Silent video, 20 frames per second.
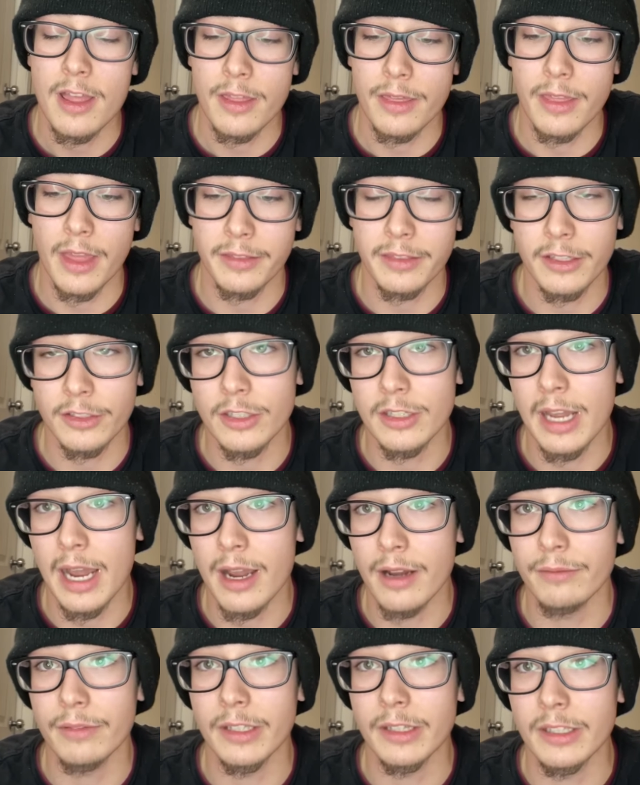that they
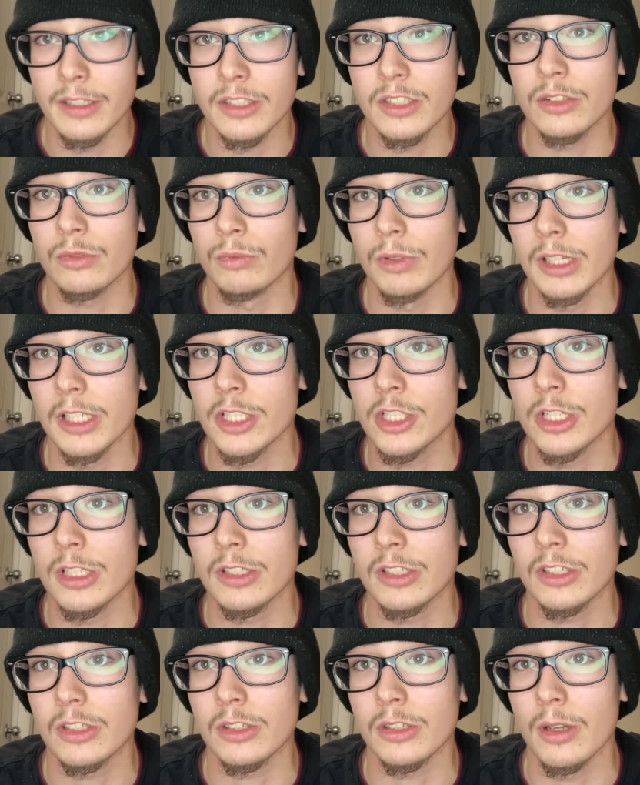have in this
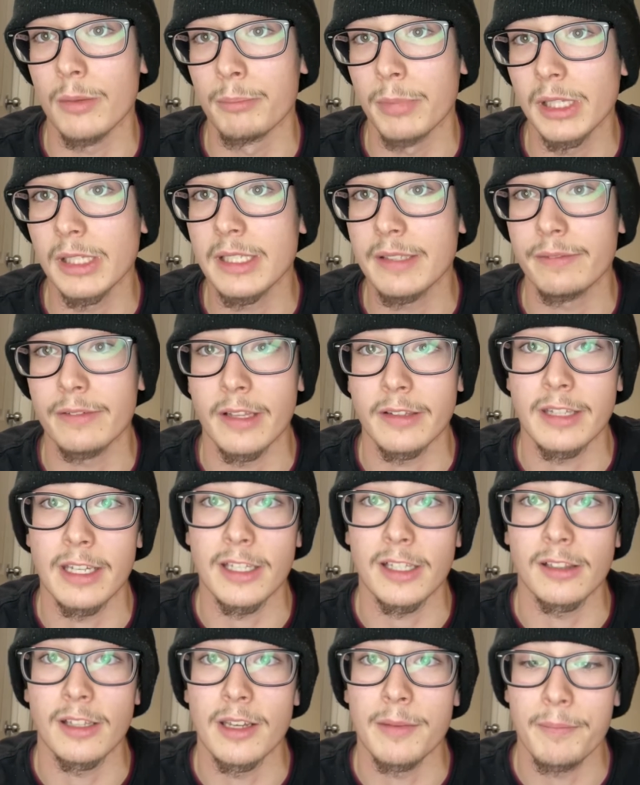religious belief that they
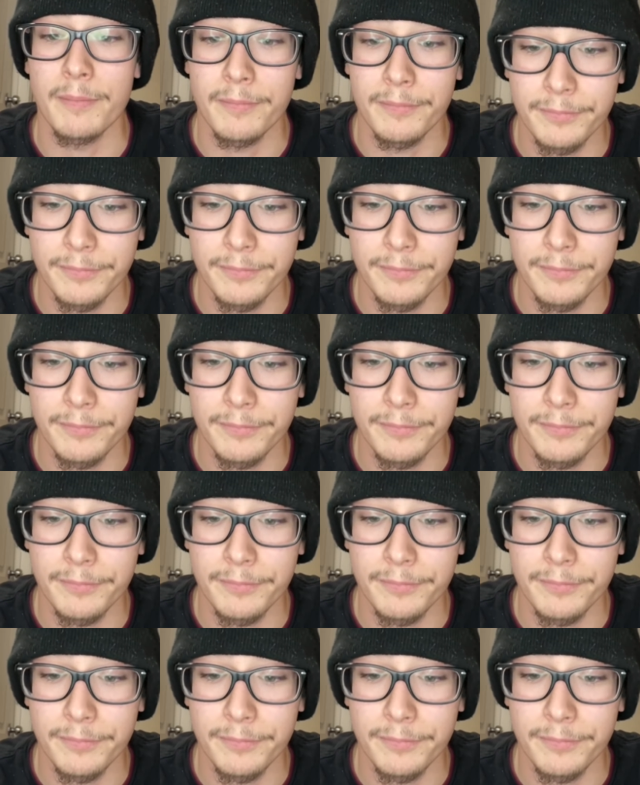claim.